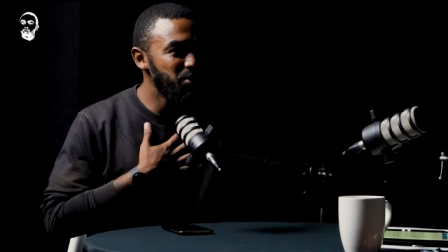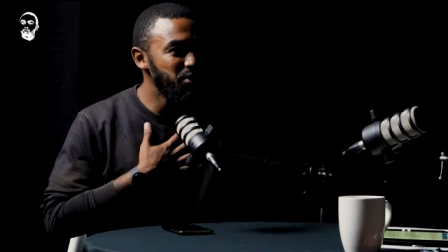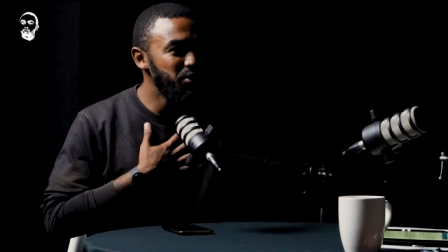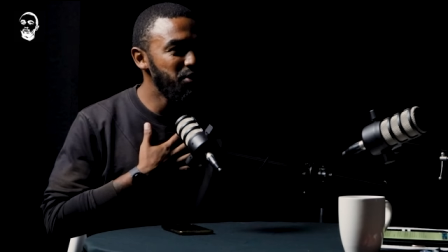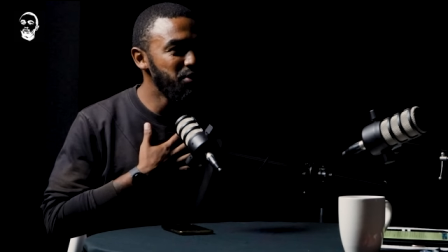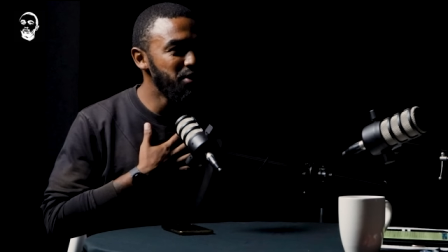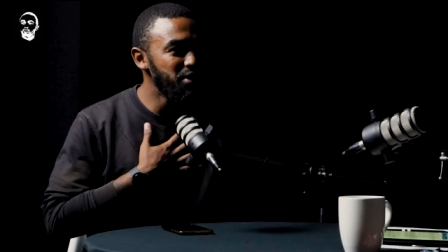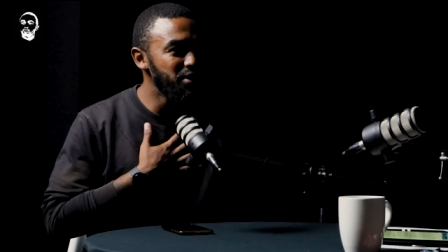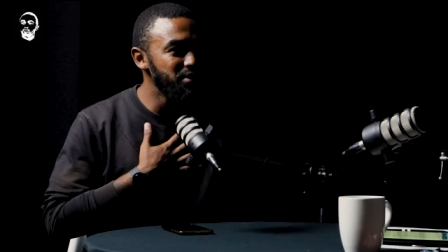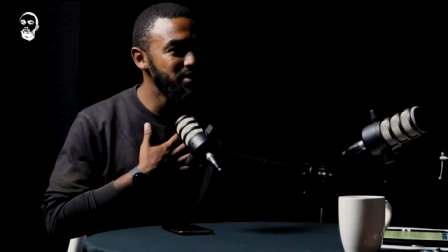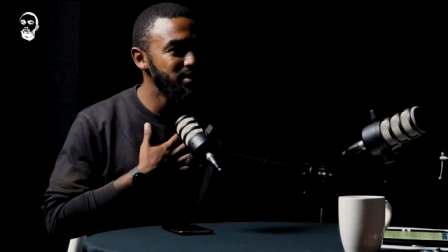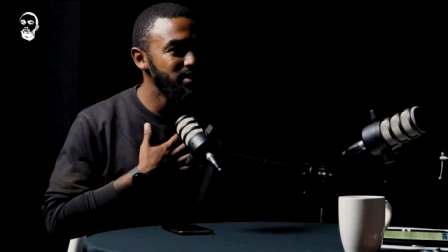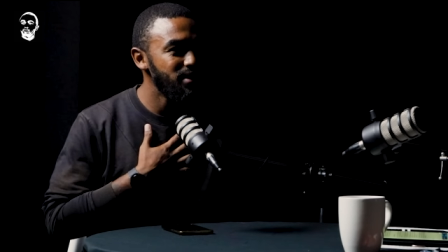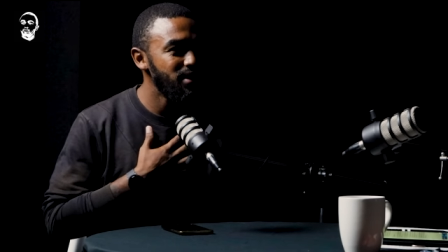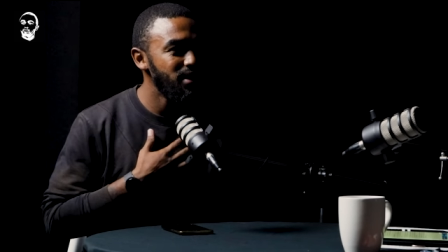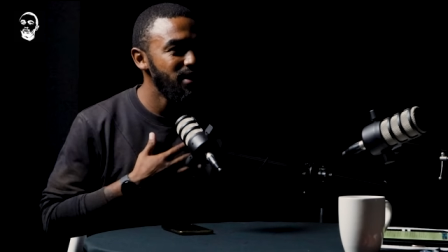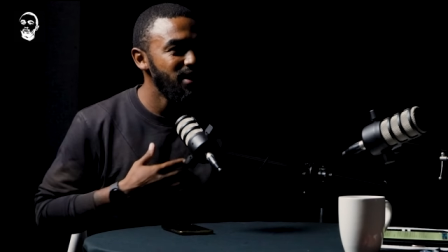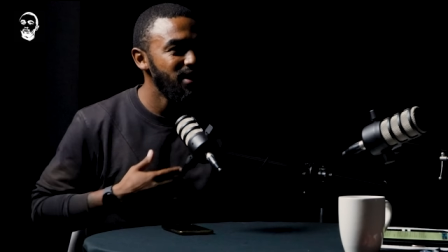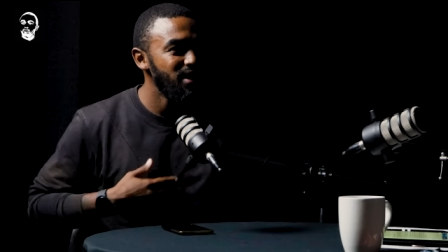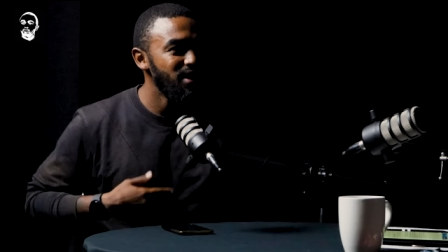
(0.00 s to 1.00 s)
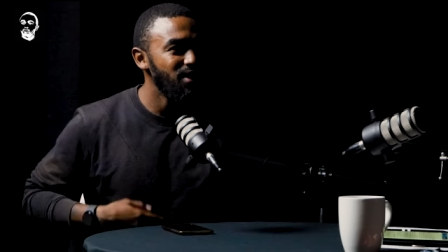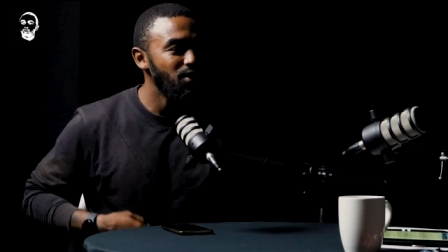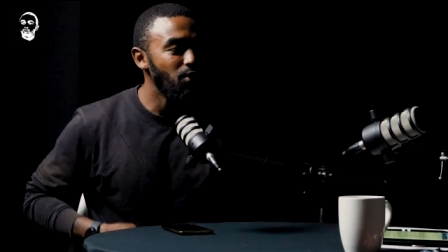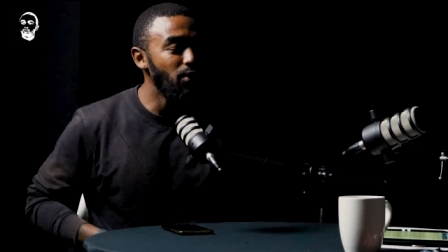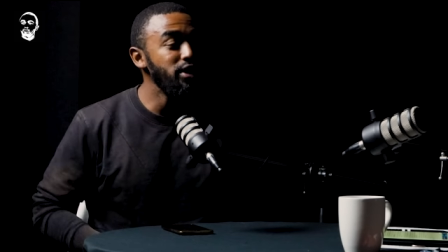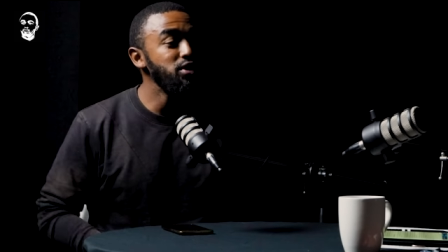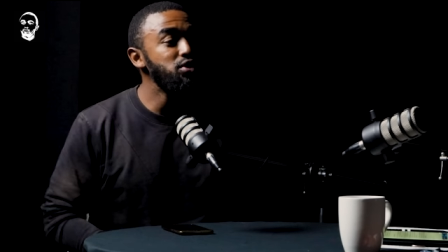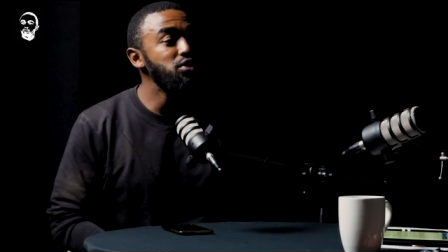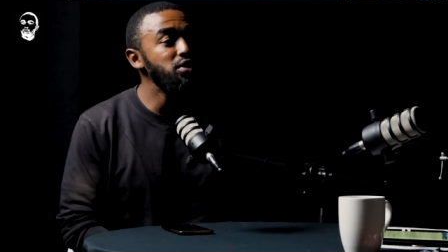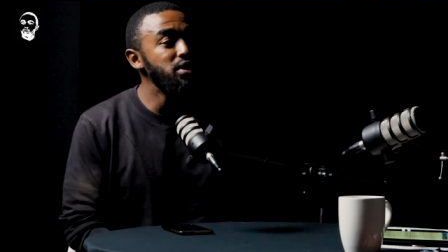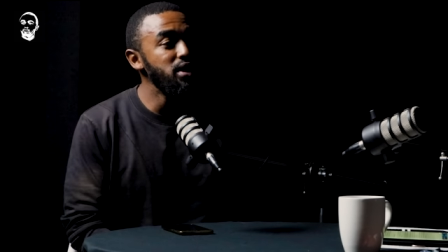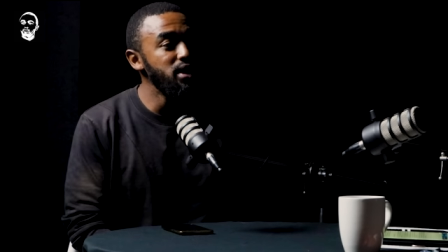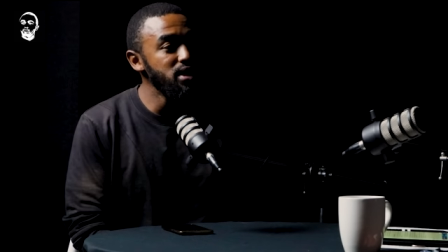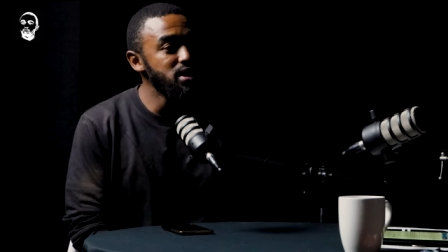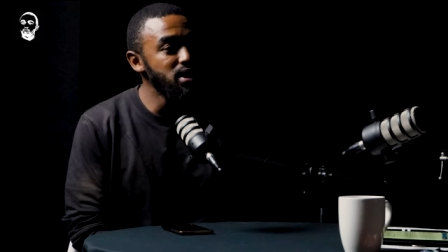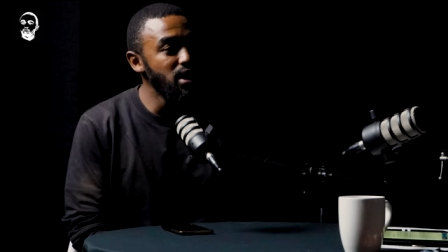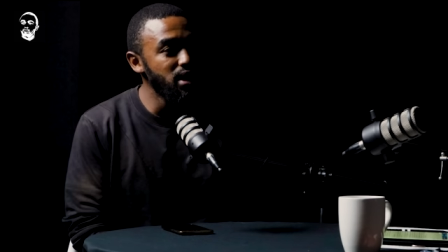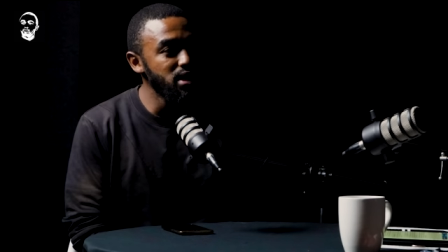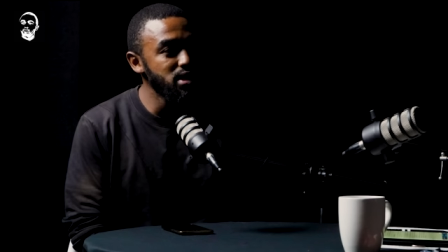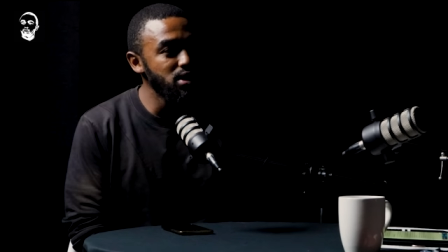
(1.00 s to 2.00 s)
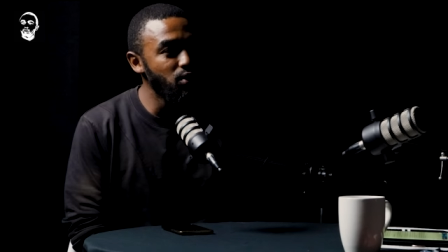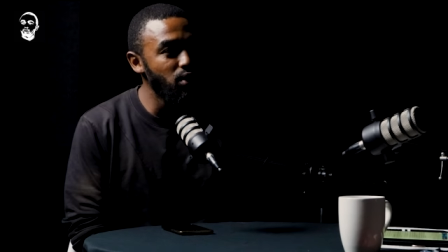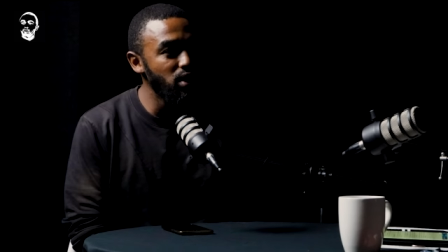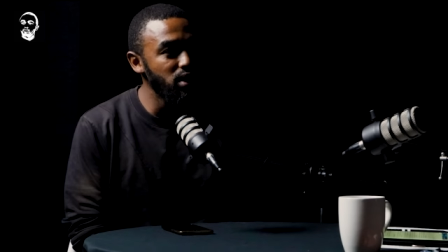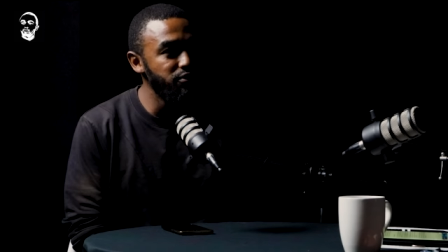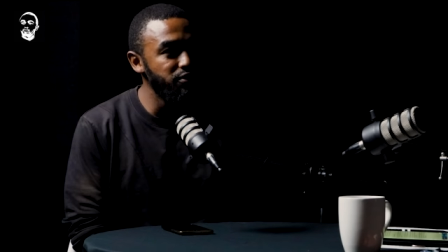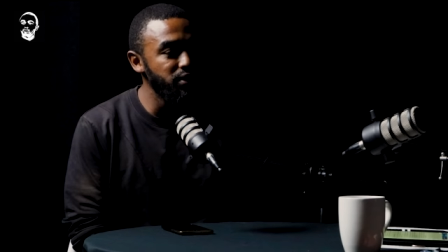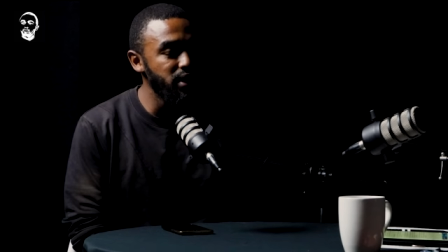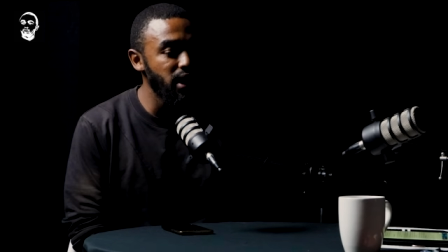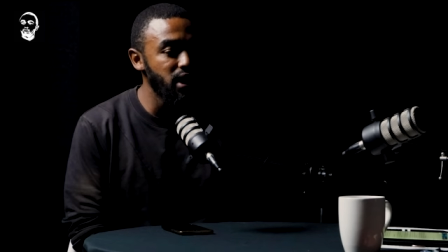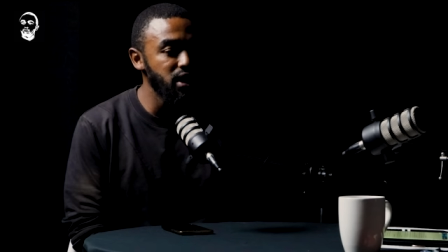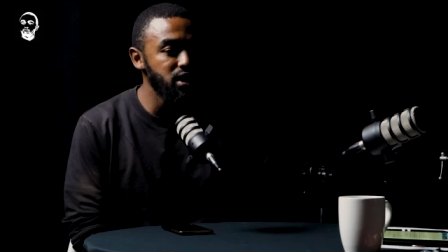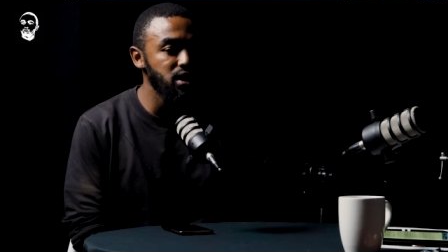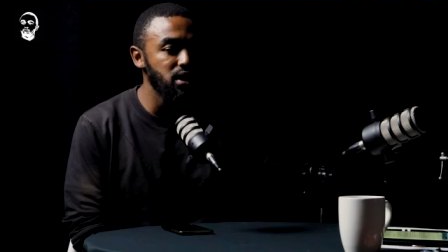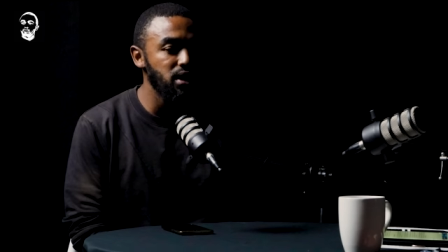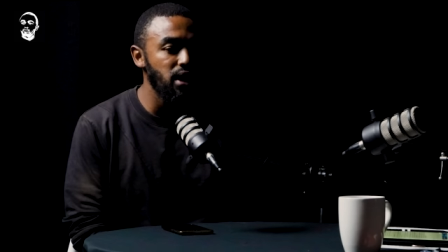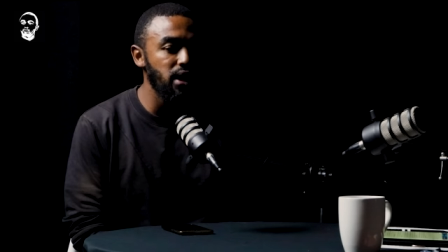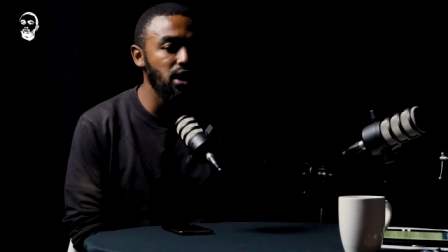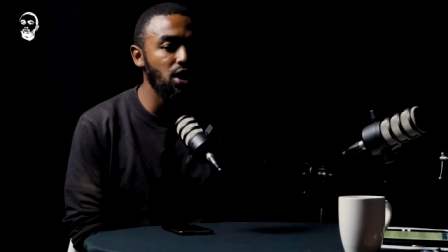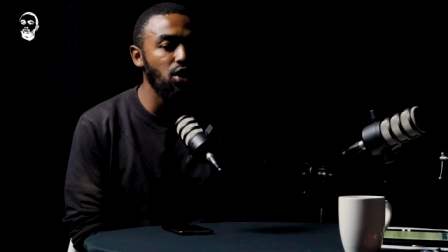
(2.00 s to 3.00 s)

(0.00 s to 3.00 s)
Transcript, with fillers: who you know went to UNISA and has a qualification.